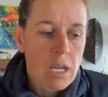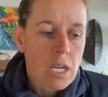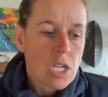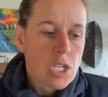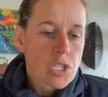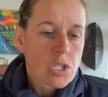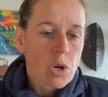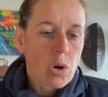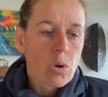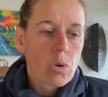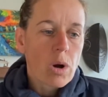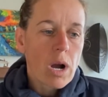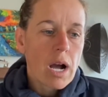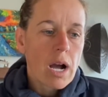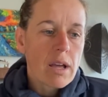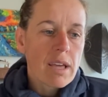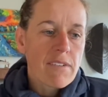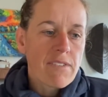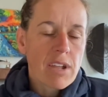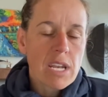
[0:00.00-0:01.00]
So
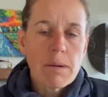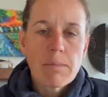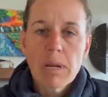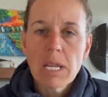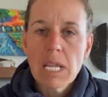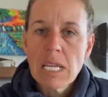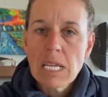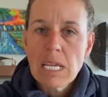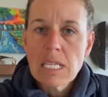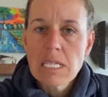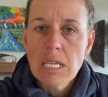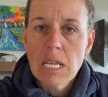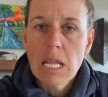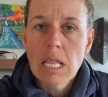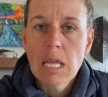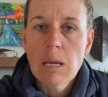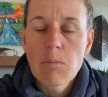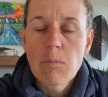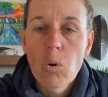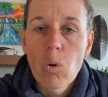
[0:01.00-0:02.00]
if anybody needs
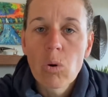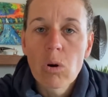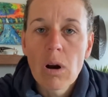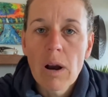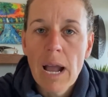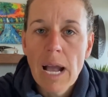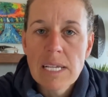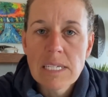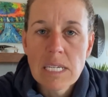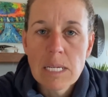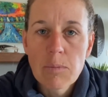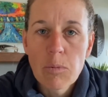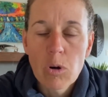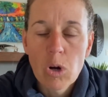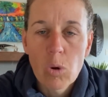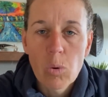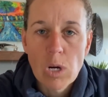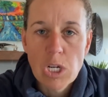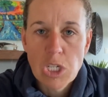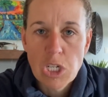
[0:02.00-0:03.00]
anything more or has any more
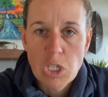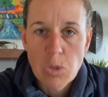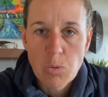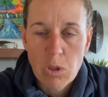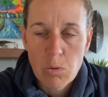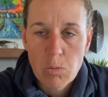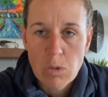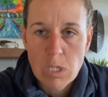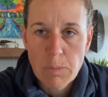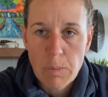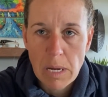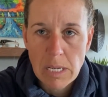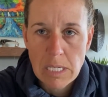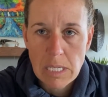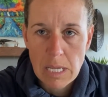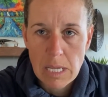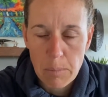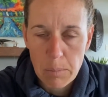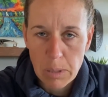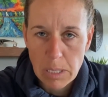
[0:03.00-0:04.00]
questions with respect to
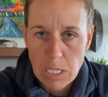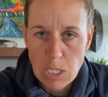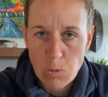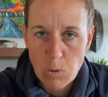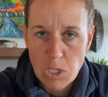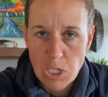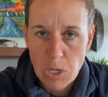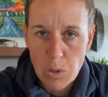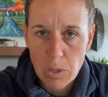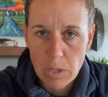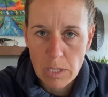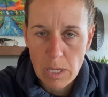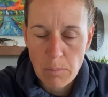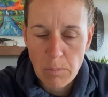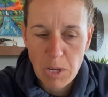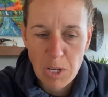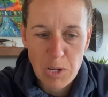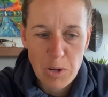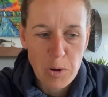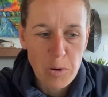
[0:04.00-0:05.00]
that, please reach out and let me
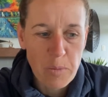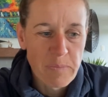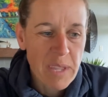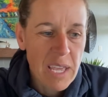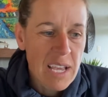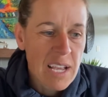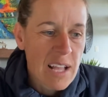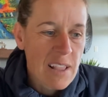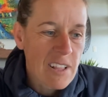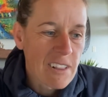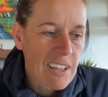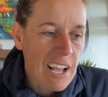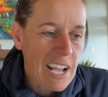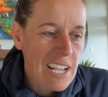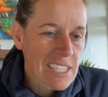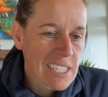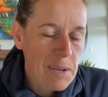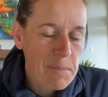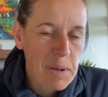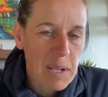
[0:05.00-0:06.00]
know. The last
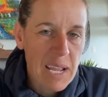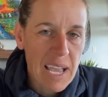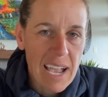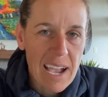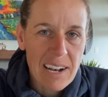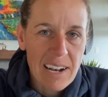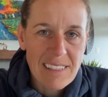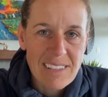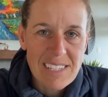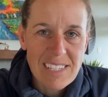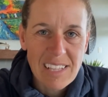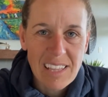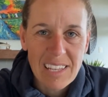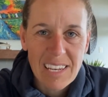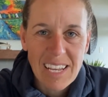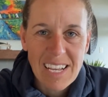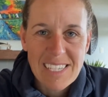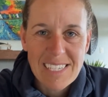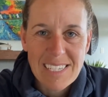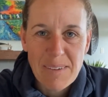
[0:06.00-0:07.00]
thing I'm going to add in this
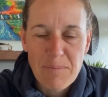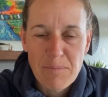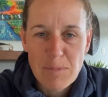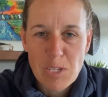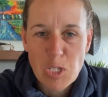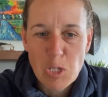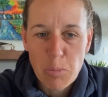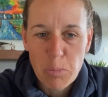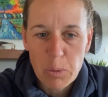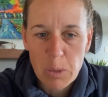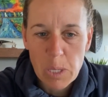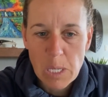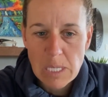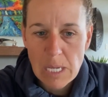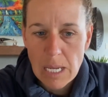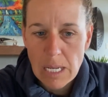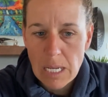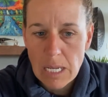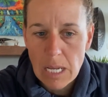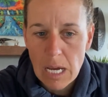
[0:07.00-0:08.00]
clinic is I'm super
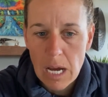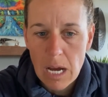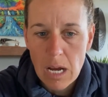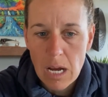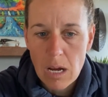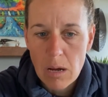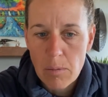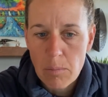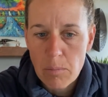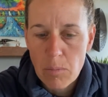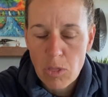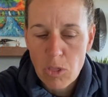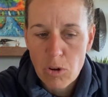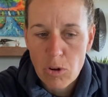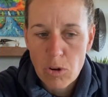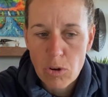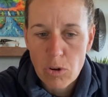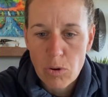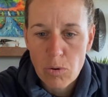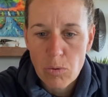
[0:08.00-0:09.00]
excited.
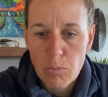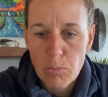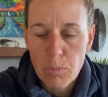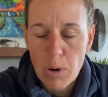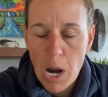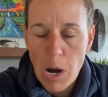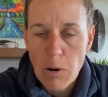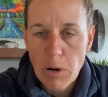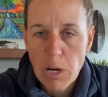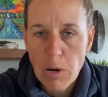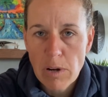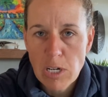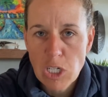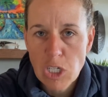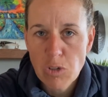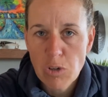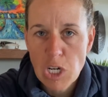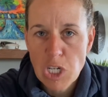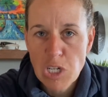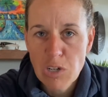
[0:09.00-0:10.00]
The priority
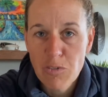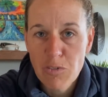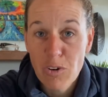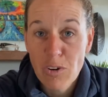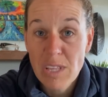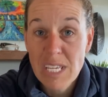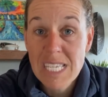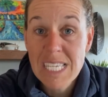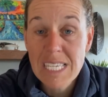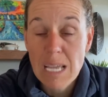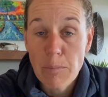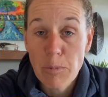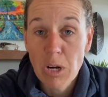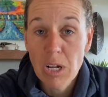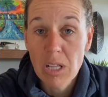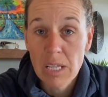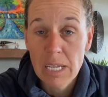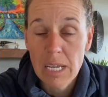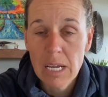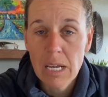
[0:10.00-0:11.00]
registration for the summer
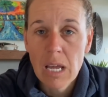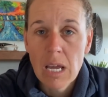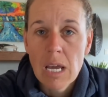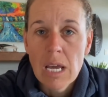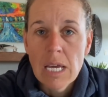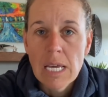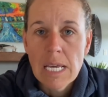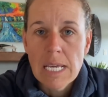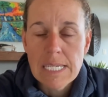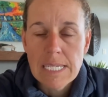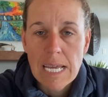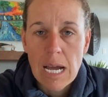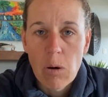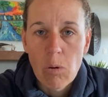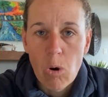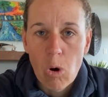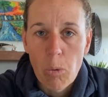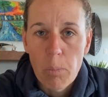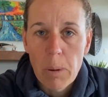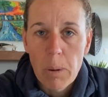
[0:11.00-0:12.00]
clinic is now
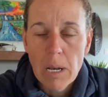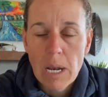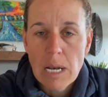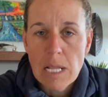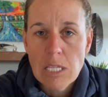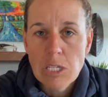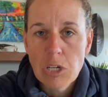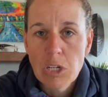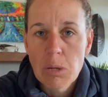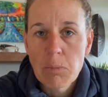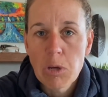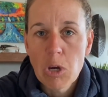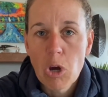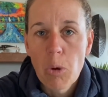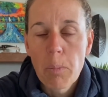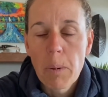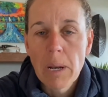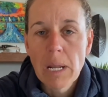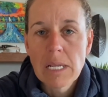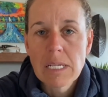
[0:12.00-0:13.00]
open, and it's going to be
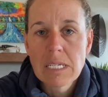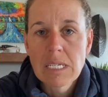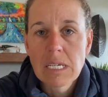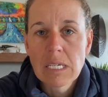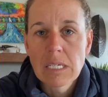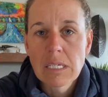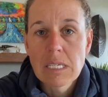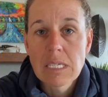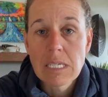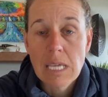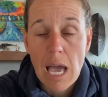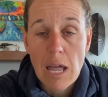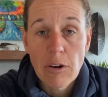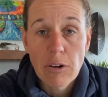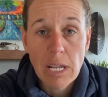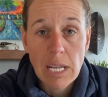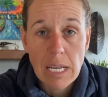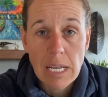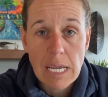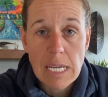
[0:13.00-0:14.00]
open until
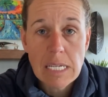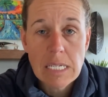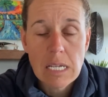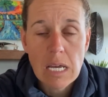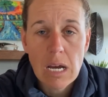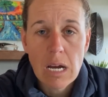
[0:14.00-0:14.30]
Saturday night.